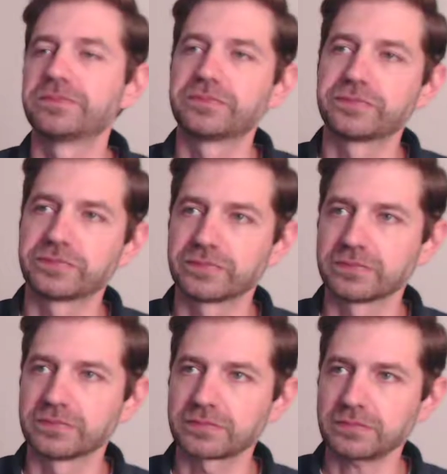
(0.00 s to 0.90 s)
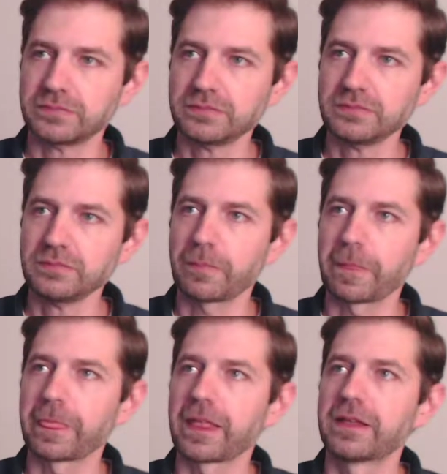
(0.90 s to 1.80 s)

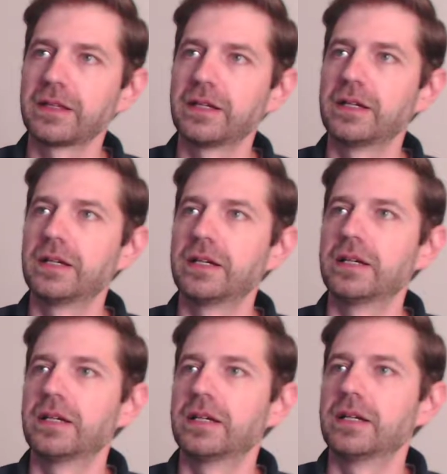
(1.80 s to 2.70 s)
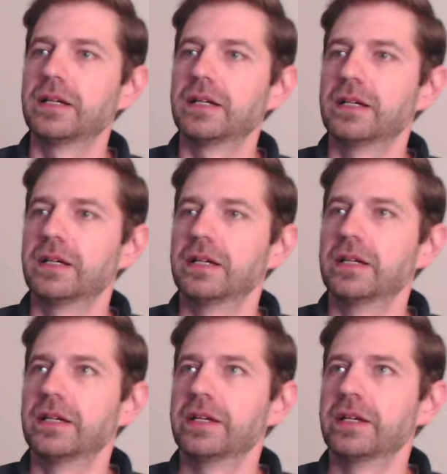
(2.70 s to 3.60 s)

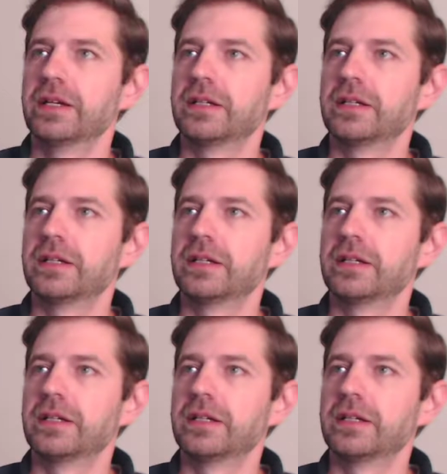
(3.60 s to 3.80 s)
Nobody speaks.